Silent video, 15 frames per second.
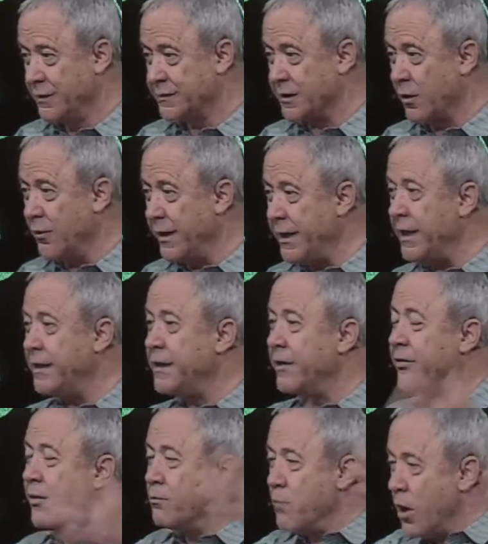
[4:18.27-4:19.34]
So we need to,
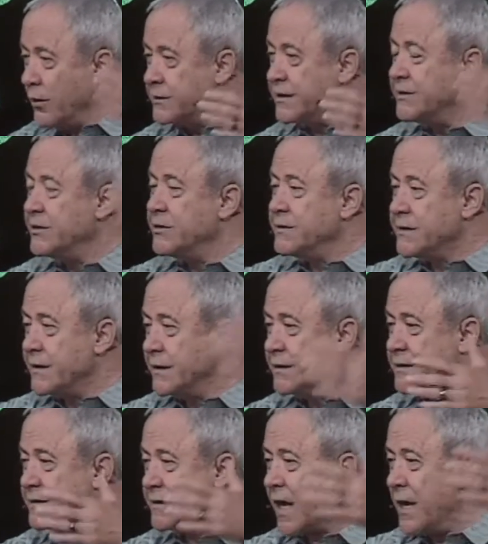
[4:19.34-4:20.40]
the multitudes and the
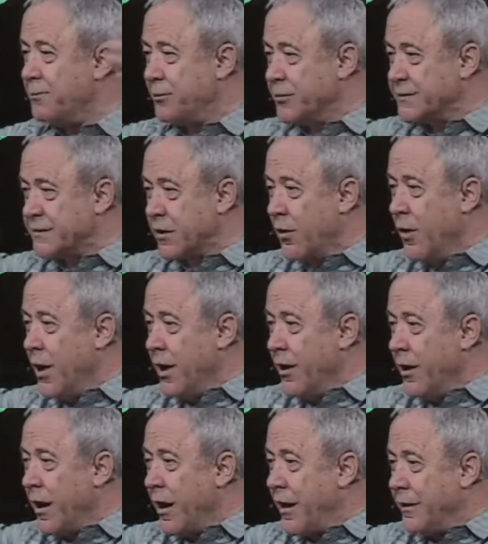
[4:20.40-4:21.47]
disciples. So
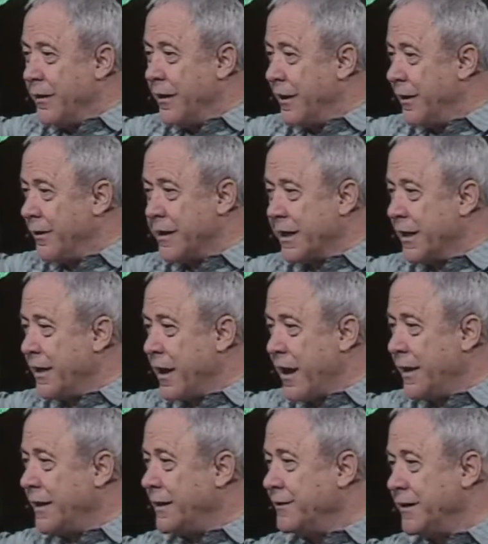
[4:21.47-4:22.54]
uh, again, I
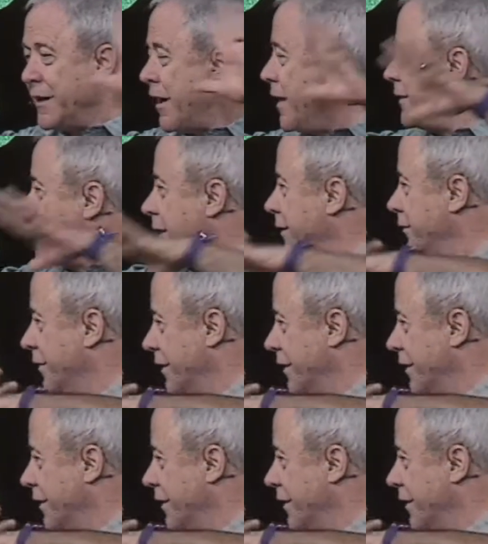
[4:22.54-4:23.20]
get the idea